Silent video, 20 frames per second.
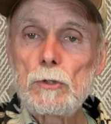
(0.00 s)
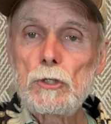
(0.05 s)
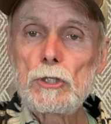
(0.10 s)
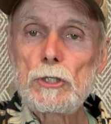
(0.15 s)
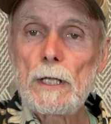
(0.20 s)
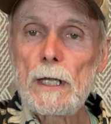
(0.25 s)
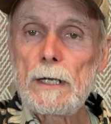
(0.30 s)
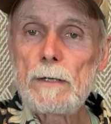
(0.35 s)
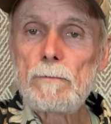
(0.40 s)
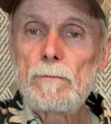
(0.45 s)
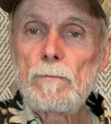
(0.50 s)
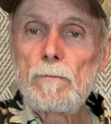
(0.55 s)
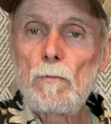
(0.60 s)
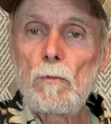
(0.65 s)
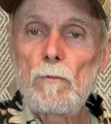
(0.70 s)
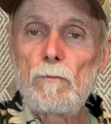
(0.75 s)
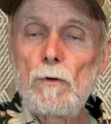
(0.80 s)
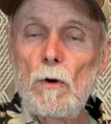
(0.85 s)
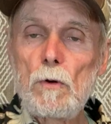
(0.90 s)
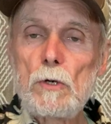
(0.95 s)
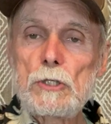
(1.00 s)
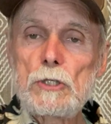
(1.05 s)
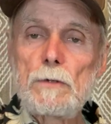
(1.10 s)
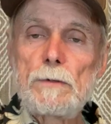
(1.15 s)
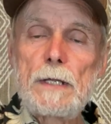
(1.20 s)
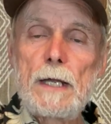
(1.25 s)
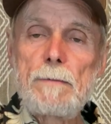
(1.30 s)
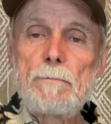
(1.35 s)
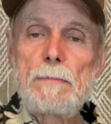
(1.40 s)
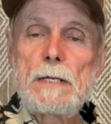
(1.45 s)
Kind of focus
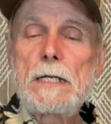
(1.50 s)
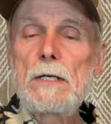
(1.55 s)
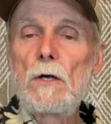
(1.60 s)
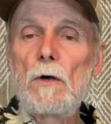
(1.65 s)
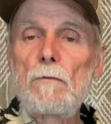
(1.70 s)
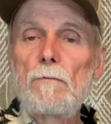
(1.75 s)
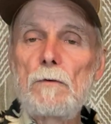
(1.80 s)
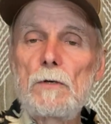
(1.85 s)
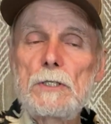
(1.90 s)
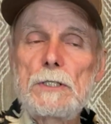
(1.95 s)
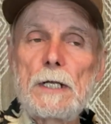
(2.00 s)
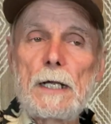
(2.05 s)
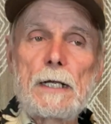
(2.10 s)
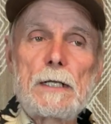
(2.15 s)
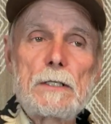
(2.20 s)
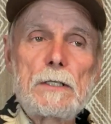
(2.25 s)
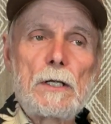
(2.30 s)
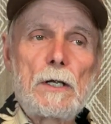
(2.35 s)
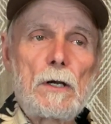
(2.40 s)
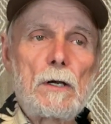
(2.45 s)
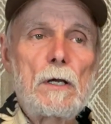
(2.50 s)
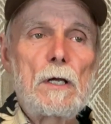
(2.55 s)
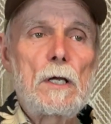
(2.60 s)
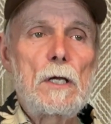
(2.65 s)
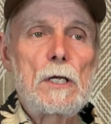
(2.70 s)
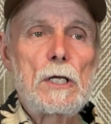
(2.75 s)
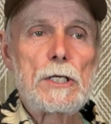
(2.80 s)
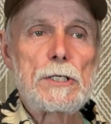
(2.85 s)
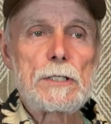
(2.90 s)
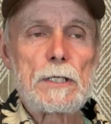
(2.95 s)
on that B note for a second there.
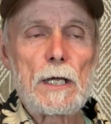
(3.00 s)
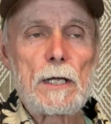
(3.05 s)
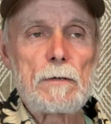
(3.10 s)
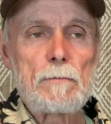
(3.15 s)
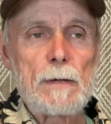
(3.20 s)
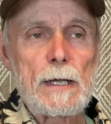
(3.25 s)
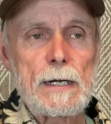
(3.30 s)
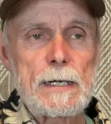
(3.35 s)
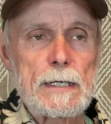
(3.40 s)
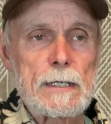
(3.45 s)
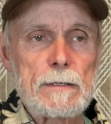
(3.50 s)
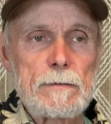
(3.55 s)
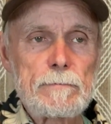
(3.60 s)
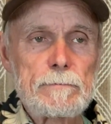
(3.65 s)
It's that melody.